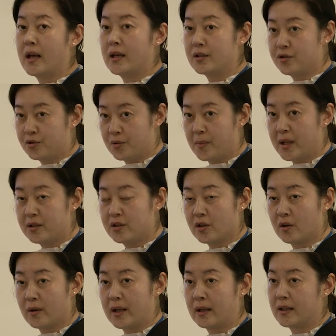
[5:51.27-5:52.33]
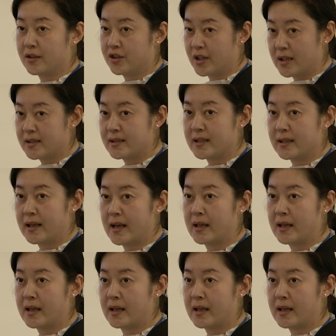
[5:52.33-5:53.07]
instrumental in adjusting